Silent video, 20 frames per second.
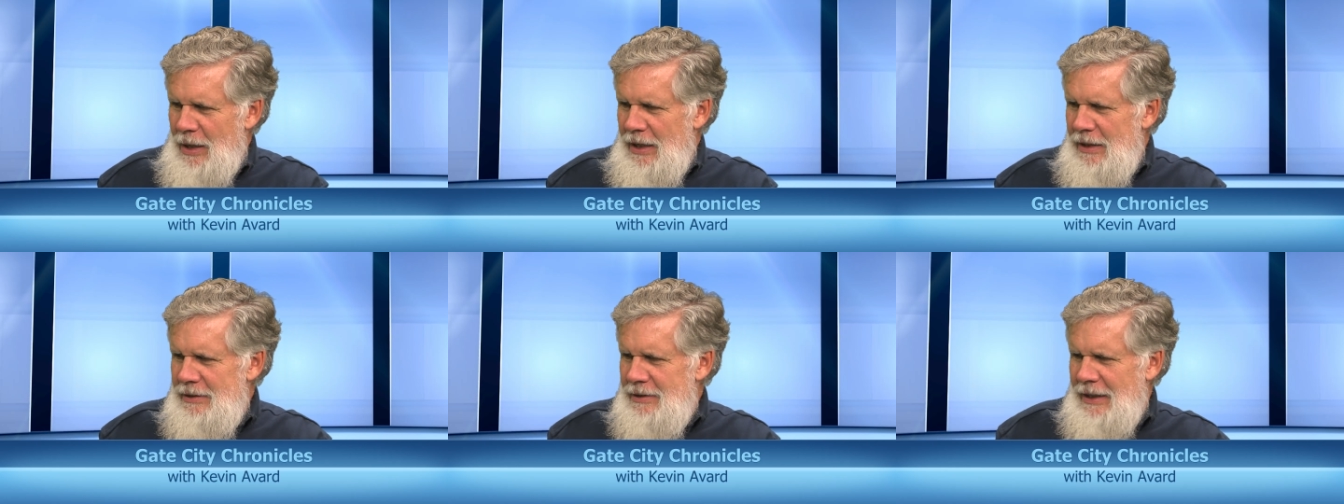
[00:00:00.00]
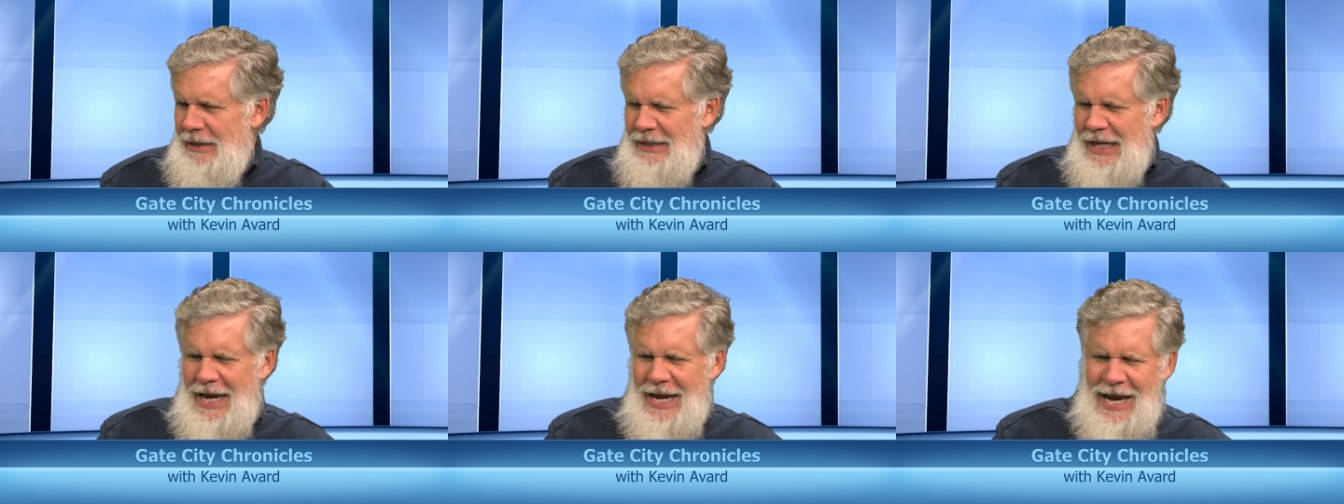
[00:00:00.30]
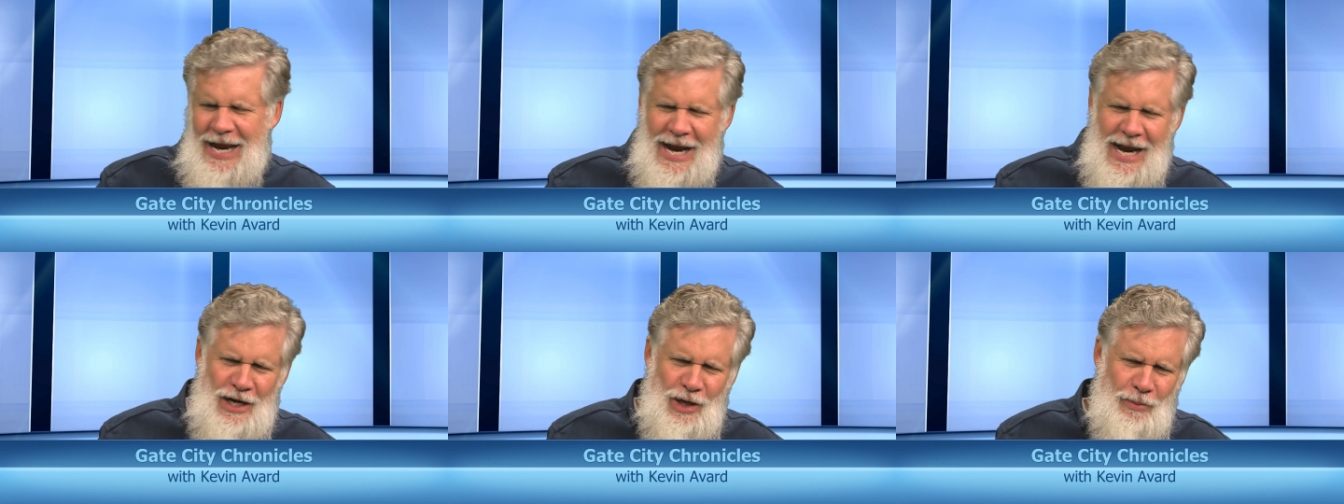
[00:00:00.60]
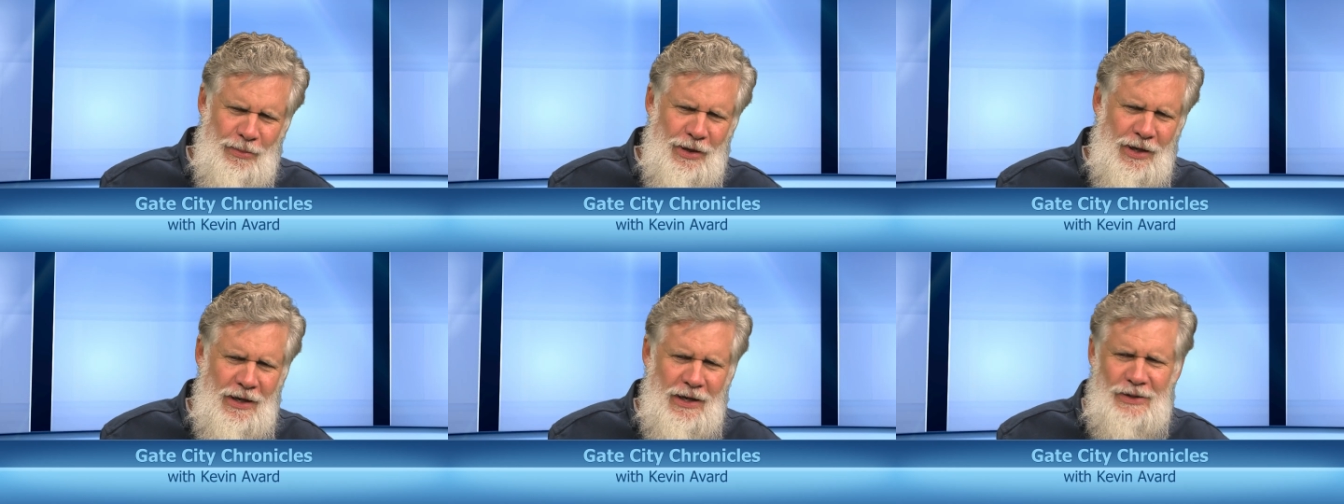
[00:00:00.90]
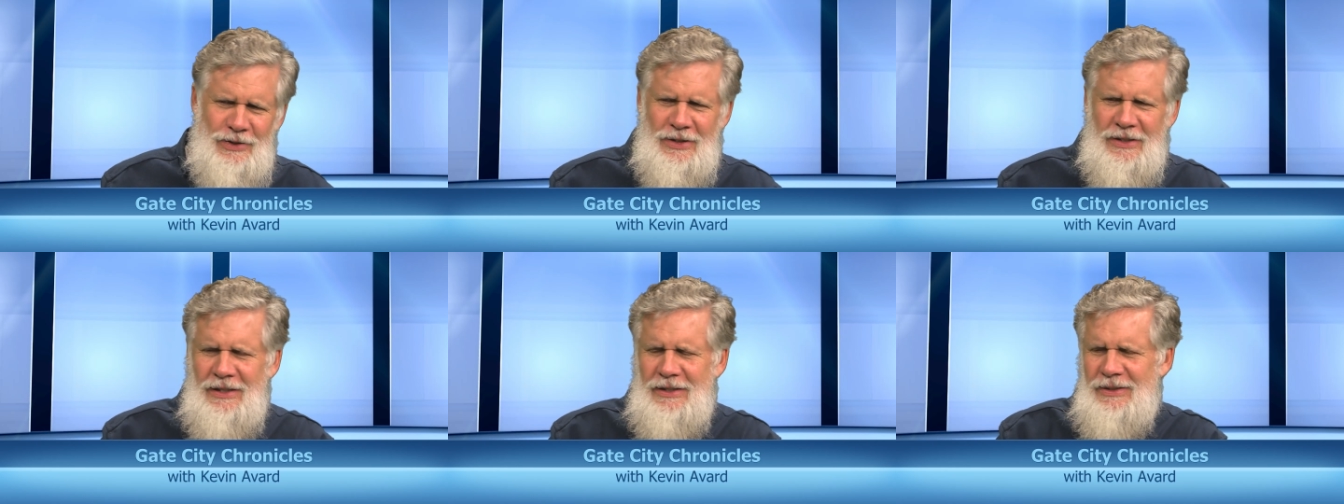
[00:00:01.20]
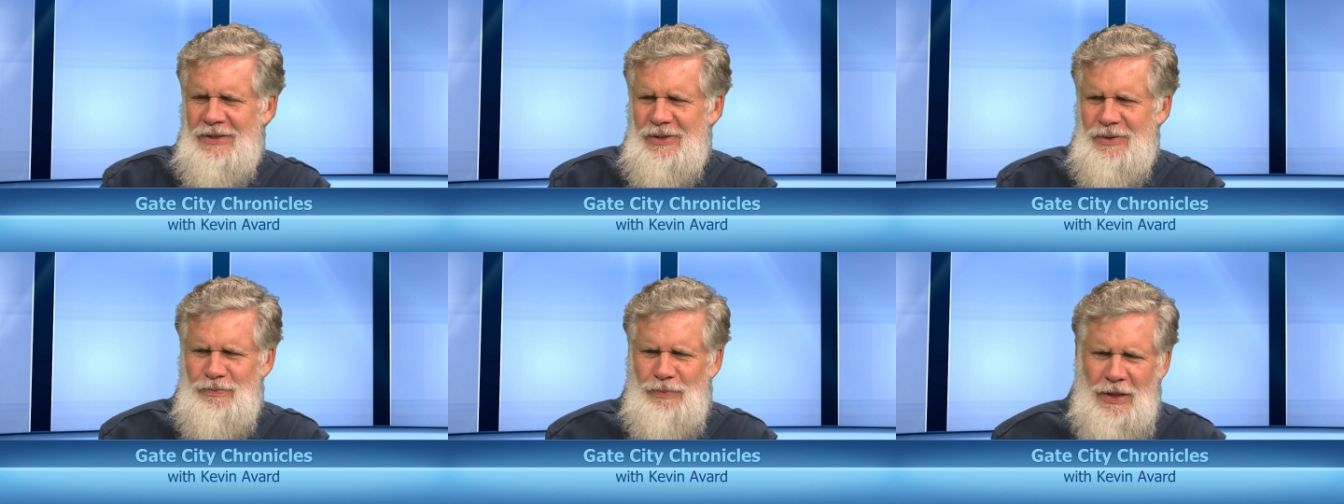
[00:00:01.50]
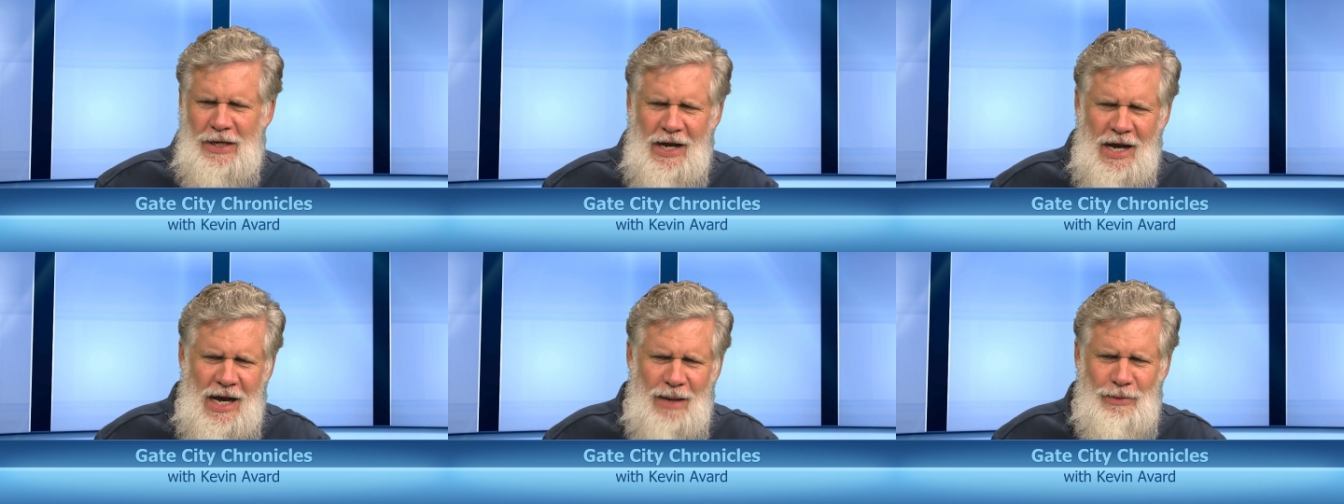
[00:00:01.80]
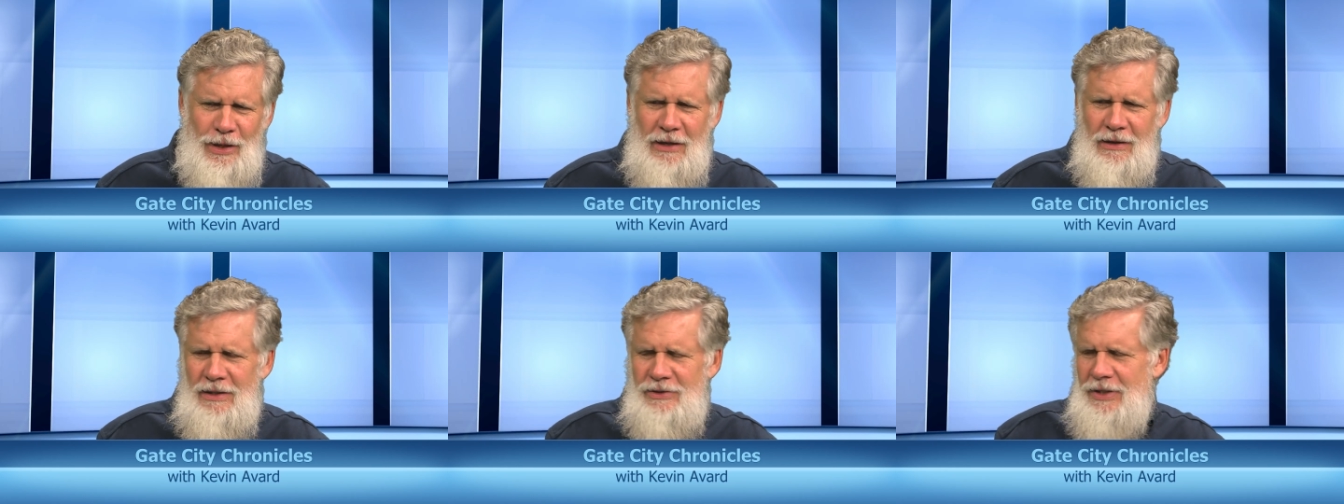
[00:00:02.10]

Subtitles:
and it's like the handlebars and the speedometer.